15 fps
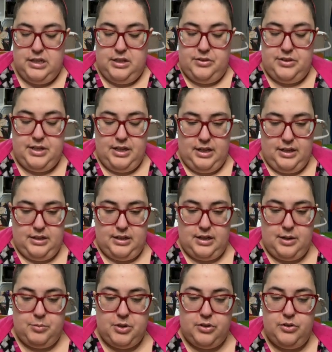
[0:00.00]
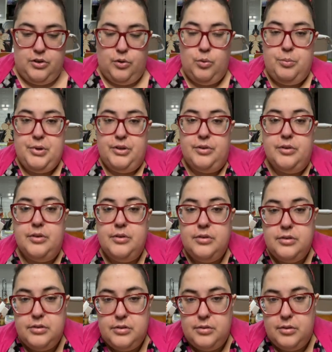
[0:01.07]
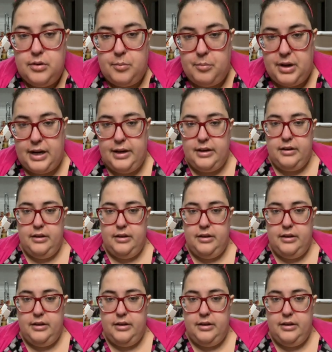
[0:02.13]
Then I'm gonna open my